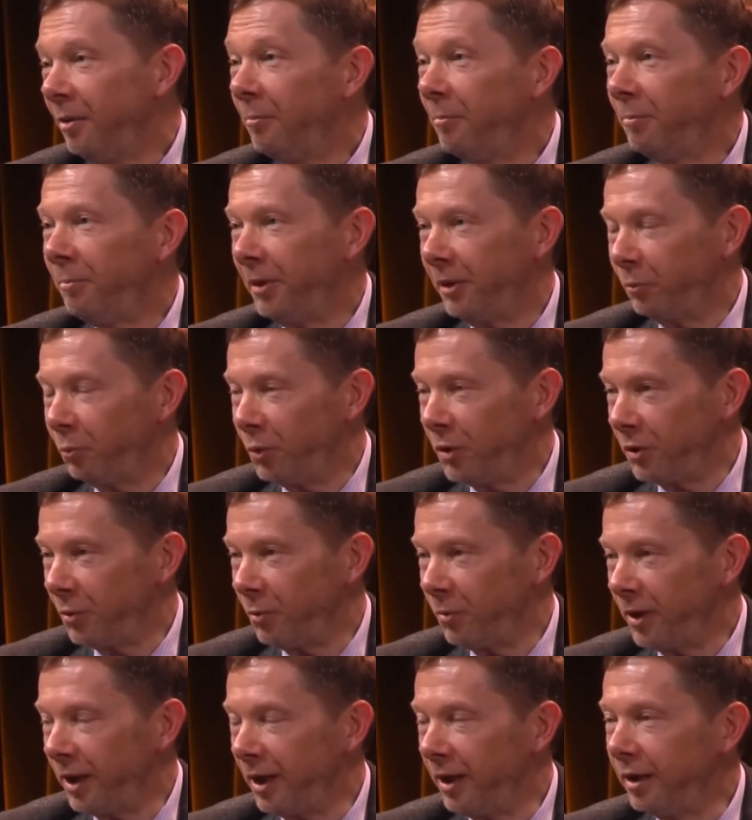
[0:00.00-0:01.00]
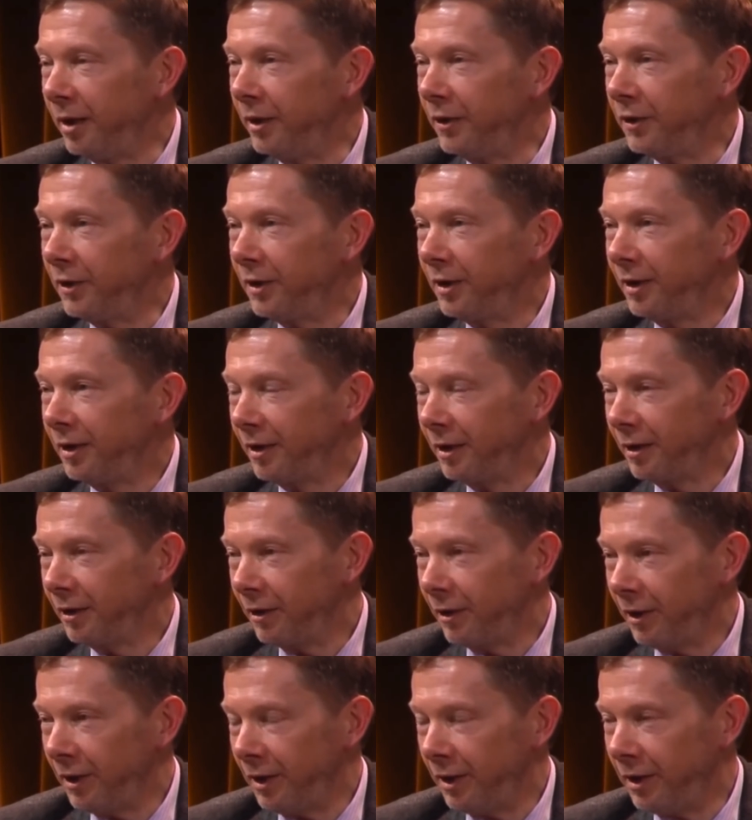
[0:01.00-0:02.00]
But with awareness,
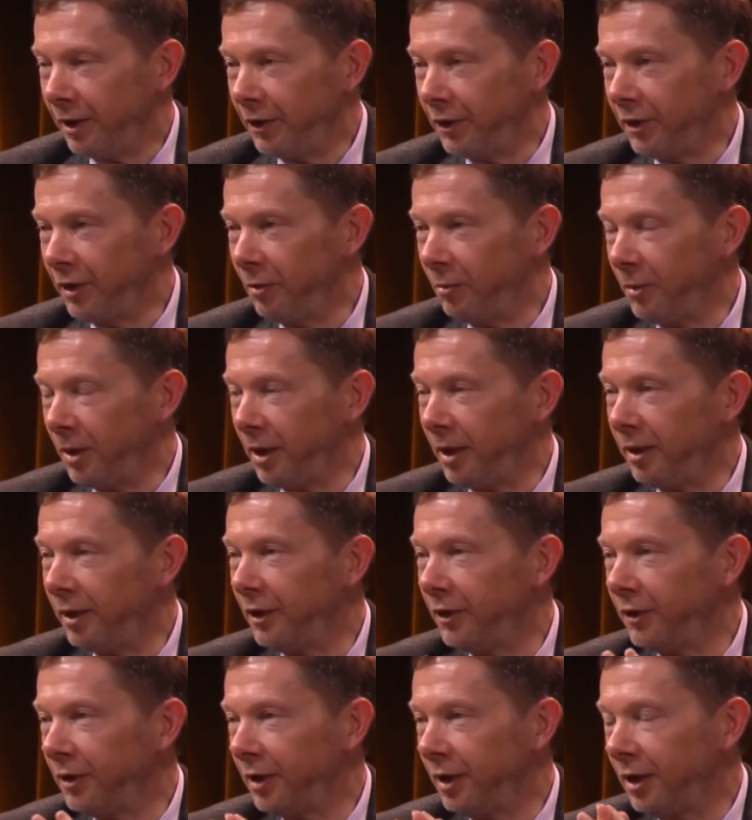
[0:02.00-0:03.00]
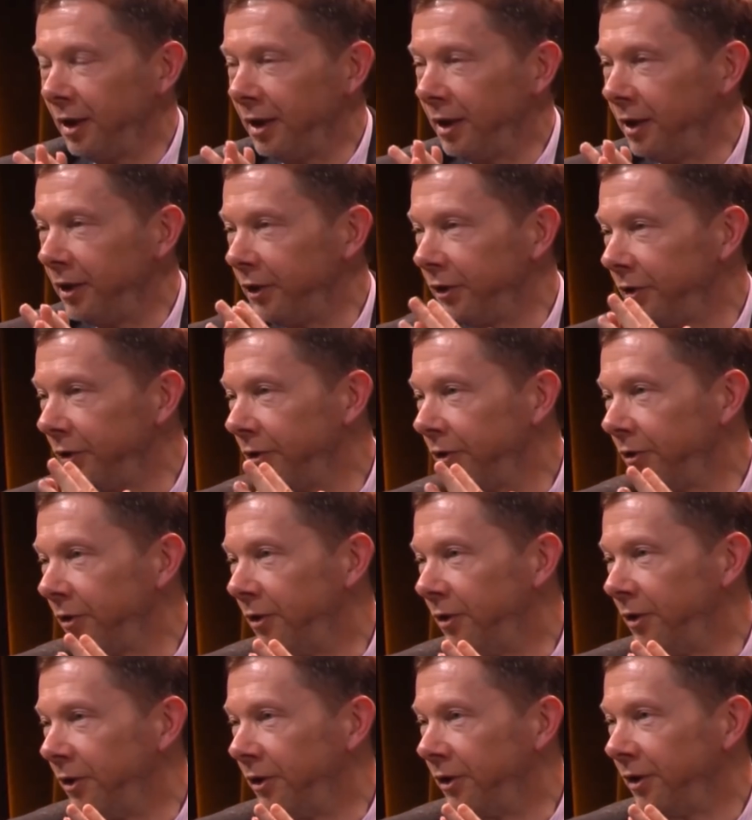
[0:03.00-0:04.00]
here's the awareness, and here's the
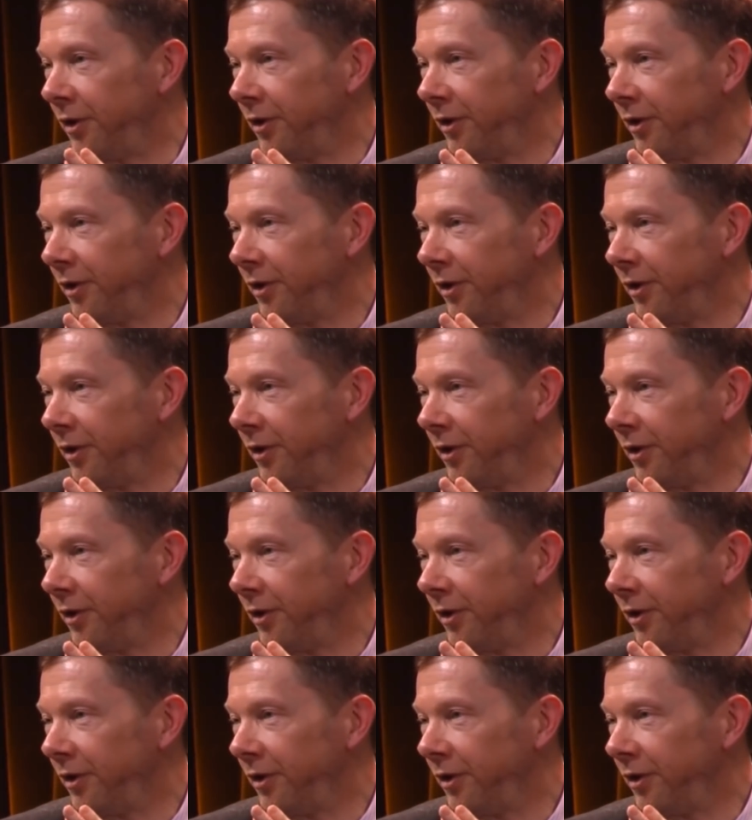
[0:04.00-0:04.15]
thought.